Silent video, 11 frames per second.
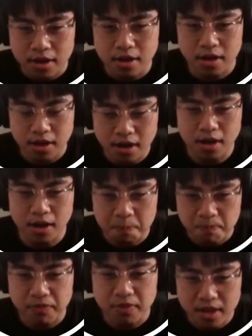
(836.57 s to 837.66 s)
Ah, uh,
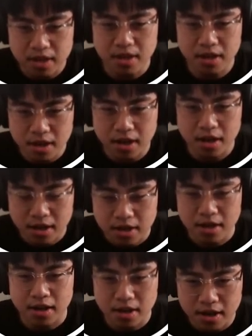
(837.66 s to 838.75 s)
yeah.
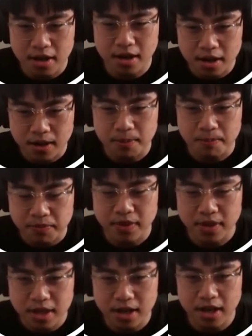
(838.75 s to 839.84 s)
Ah, uh, yeah.
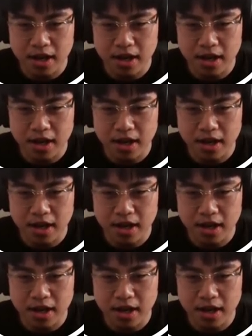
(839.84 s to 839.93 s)
yeah.